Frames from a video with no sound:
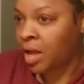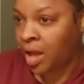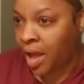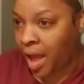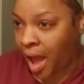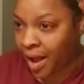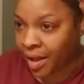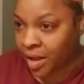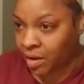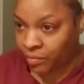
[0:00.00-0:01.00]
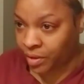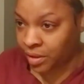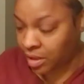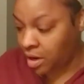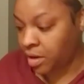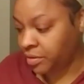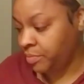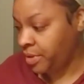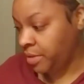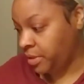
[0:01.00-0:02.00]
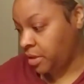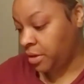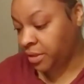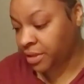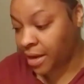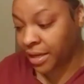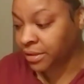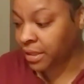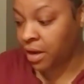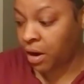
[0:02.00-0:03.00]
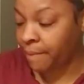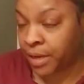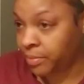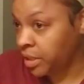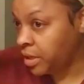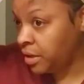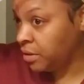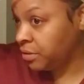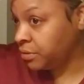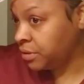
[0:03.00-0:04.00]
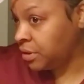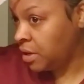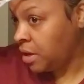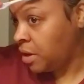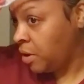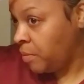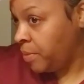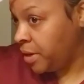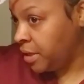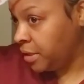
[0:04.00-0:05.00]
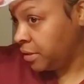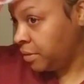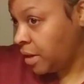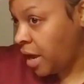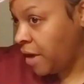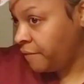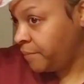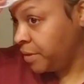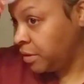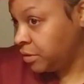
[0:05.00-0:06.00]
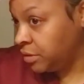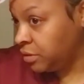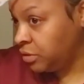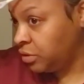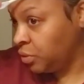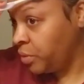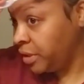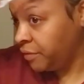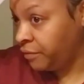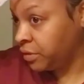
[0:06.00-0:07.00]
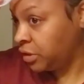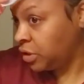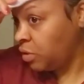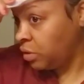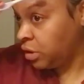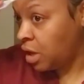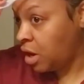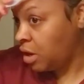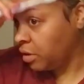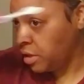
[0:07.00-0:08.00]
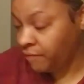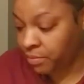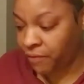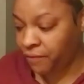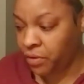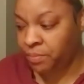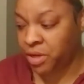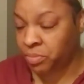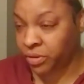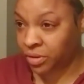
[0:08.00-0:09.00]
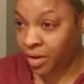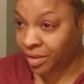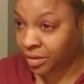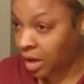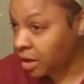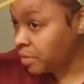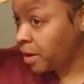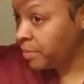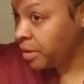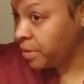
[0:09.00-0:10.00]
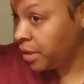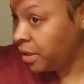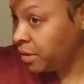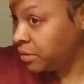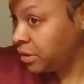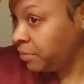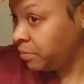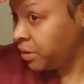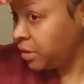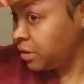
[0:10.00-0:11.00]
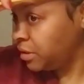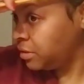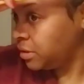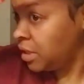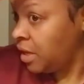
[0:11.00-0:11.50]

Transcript: And I can't really call them baby hairs. I guess they are baby hairs, but I've been doing it for so long, even before people started talking about baby hairs, simply because